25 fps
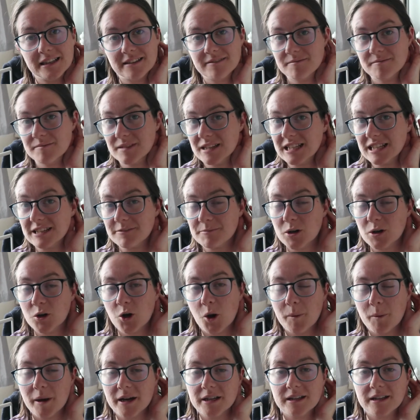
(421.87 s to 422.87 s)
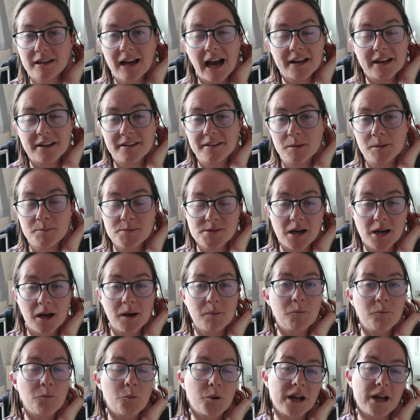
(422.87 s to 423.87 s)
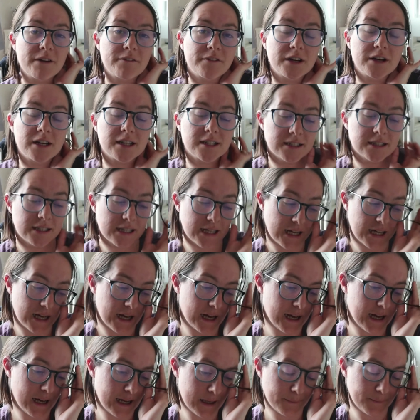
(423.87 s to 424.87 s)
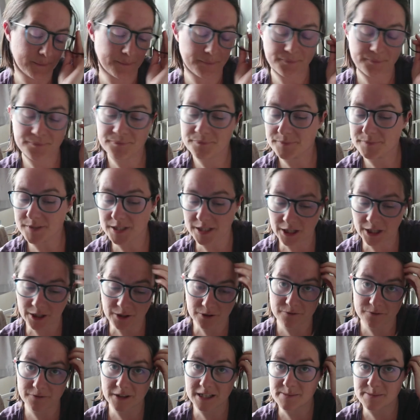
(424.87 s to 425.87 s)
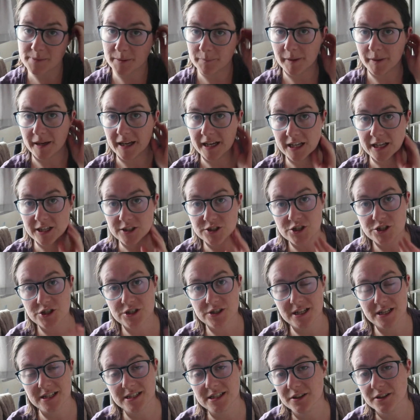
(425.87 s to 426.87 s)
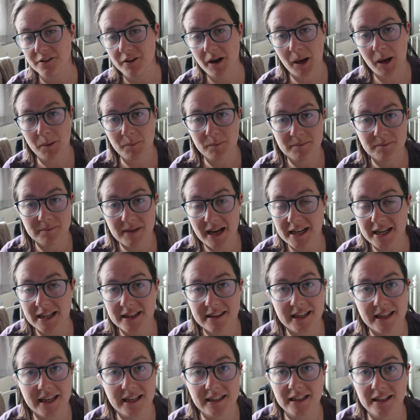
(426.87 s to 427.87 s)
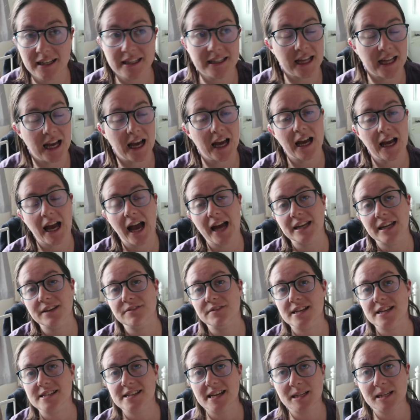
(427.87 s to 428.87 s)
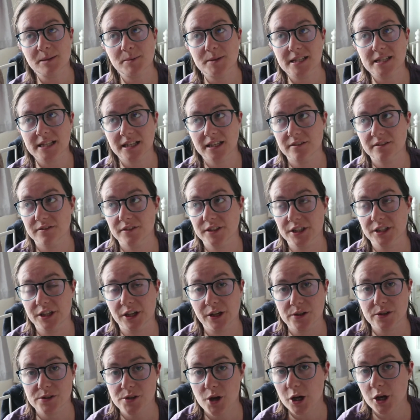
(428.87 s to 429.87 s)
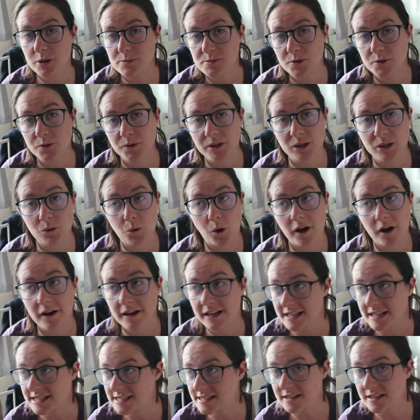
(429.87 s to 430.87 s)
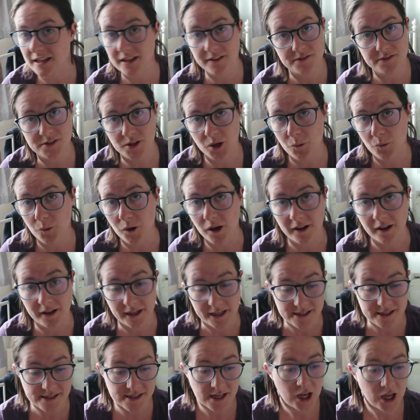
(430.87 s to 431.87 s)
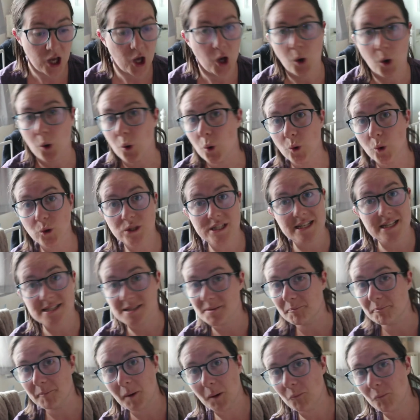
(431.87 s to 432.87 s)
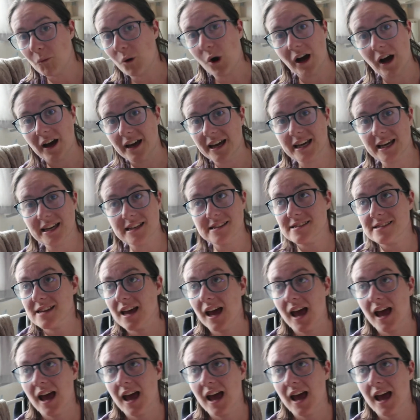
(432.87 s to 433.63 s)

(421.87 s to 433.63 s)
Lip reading: leave me a comment, add a thumbs up, whatever, you know, Facebook page, Instagram, anything like that. And if there's any particular videos, homeschooling wise, lifestyle wise, autism mum wise,